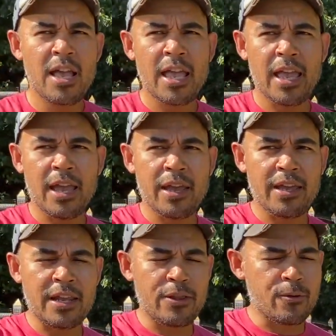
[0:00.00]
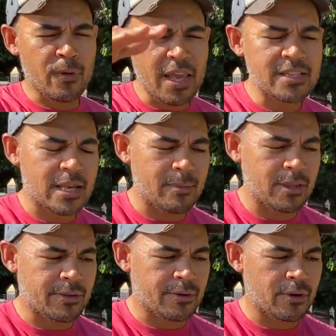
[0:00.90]
and the rain's coming
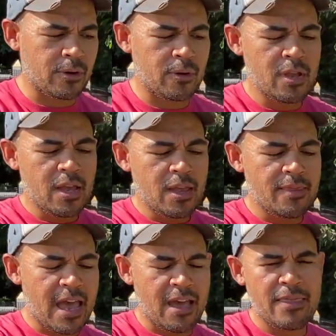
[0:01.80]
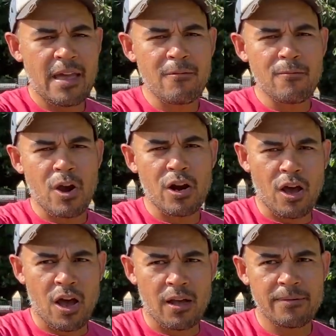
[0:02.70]
through, that
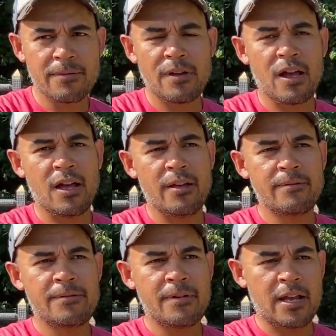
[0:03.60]
runoff of